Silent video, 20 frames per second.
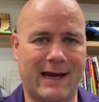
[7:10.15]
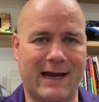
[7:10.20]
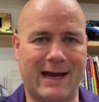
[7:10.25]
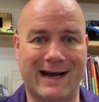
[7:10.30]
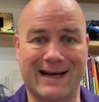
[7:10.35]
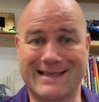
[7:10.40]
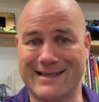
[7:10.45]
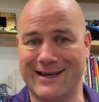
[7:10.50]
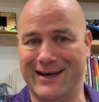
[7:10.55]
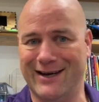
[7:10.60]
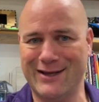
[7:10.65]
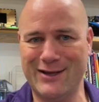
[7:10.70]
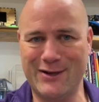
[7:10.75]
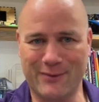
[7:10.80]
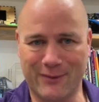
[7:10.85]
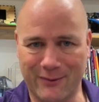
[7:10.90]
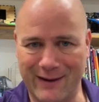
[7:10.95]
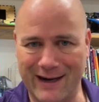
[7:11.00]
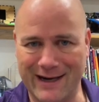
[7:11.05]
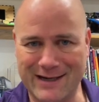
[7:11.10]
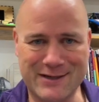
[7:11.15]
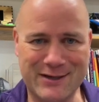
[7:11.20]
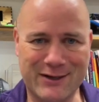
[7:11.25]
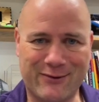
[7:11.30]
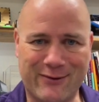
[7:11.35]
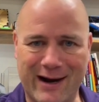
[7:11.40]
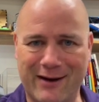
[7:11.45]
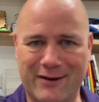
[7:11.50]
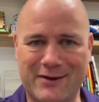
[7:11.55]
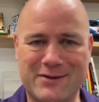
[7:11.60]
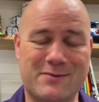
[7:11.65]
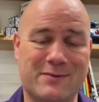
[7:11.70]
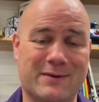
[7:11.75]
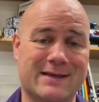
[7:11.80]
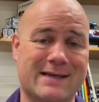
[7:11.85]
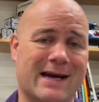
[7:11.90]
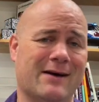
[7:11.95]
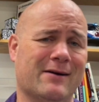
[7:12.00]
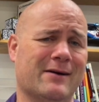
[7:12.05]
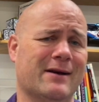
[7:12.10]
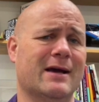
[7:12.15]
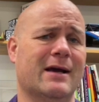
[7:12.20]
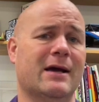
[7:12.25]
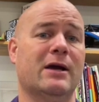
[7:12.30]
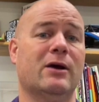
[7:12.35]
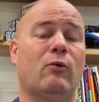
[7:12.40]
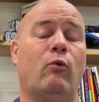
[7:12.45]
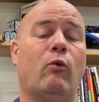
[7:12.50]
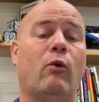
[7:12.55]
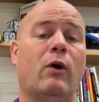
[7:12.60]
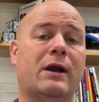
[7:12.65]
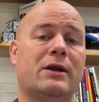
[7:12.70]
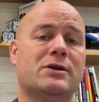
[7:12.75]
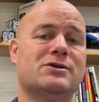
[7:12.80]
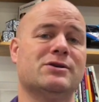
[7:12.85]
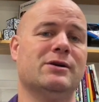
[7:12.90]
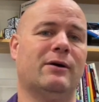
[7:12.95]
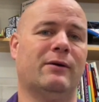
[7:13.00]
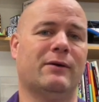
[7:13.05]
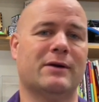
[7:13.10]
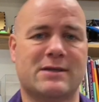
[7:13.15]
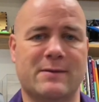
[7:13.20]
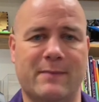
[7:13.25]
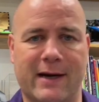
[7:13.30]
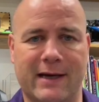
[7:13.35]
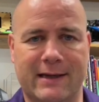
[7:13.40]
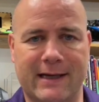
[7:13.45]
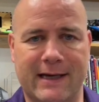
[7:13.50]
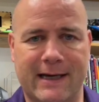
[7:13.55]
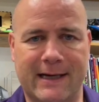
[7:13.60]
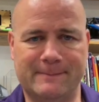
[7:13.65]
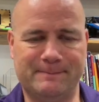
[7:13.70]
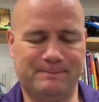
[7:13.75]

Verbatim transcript: hey, I saw that you were watching the crowd as you went down. What did you notice about that?